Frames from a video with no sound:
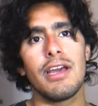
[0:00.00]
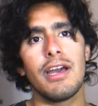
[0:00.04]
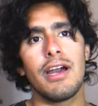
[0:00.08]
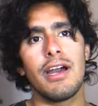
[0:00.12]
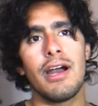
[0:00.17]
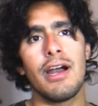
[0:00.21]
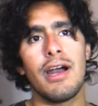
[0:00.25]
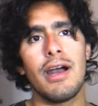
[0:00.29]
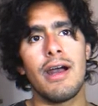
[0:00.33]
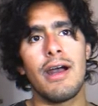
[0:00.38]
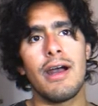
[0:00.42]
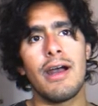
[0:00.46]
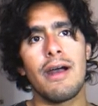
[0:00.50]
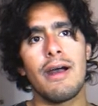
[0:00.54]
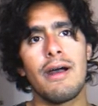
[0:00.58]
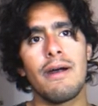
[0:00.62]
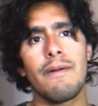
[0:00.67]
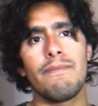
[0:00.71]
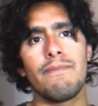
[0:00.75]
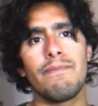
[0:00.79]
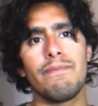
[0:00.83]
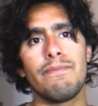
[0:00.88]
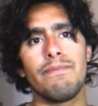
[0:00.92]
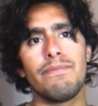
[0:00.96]

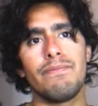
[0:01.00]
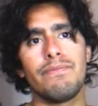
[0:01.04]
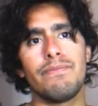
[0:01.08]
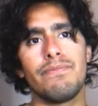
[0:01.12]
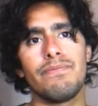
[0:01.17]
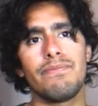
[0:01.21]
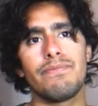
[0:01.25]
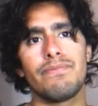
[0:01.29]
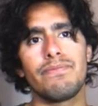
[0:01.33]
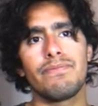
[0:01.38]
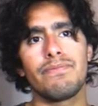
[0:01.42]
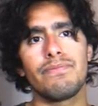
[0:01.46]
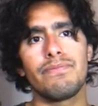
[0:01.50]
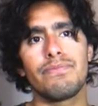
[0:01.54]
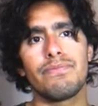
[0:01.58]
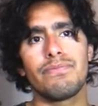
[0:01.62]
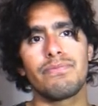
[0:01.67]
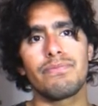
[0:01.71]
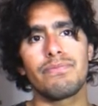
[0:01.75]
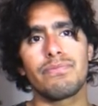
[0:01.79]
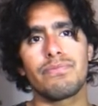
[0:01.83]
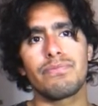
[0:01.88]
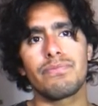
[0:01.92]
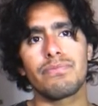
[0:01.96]
Yeah,
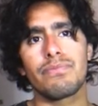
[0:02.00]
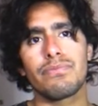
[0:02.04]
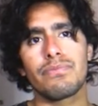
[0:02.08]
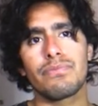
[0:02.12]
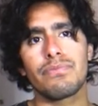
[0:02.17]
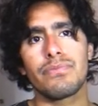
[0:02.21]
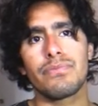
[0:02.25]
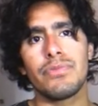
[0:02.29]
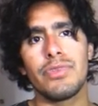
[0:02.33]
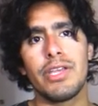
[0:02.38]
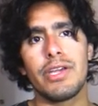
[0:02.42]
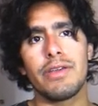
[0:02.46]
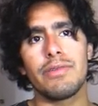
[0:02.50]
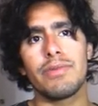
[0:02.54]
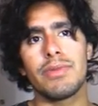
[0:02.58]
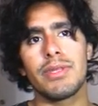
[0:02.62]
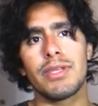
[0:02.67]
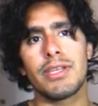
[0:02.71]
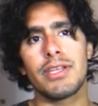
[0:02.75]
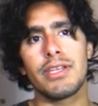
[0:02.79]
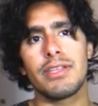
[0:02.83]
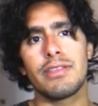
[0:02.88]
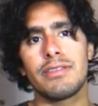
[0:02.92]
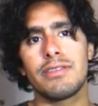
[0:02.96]
the
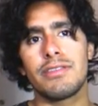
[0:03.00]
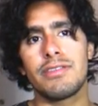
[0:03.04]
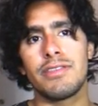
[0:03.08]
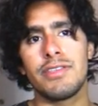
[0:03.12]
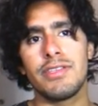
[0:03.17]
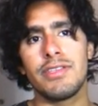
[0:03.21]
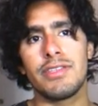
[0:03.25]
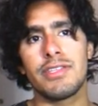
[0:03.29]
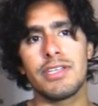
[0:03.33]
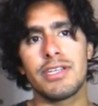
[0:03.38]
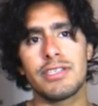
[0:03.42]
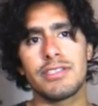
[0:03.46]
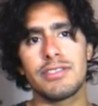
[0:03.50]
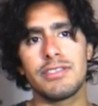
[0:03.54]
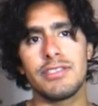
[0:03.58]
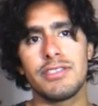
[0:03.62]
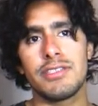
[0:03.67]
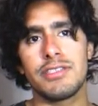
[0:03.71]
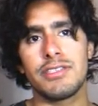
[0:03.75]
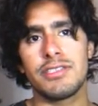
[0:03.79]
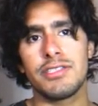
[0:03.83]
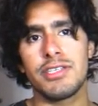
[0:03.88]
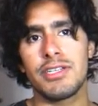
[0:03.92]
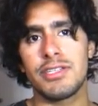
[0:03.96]
get syntax
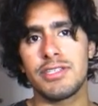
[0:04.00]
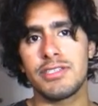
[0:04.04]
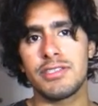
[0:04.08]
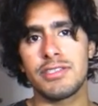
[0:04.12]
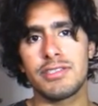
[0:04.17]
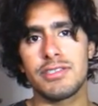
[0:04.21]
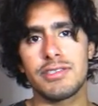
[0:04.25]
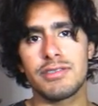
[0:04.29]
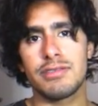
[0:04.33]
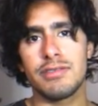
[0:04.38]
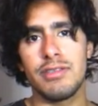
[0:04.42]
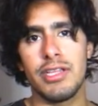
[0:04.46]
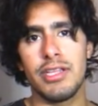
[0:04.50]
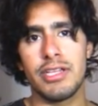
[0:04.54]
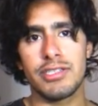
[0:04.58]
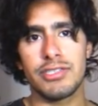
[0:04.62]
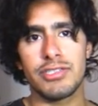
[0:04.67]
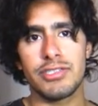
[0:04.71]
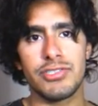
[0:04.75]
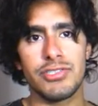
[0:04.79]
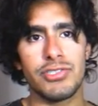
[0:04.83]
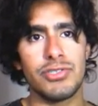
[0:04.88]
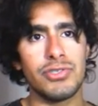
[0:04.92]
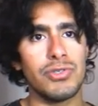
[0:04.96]
is just
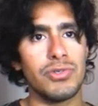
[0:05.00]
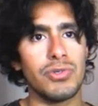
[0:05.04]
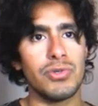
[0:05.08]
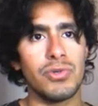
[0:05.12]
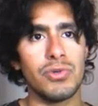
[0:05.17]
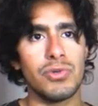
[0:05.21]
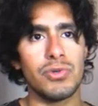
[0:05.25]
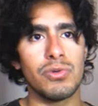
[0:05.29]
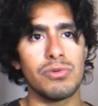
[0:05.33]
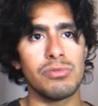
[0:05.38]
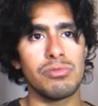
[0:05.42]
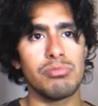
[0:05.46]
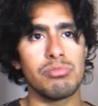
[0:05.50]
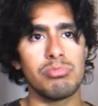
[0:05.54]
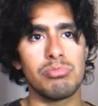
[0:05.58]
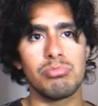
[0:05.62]
lets you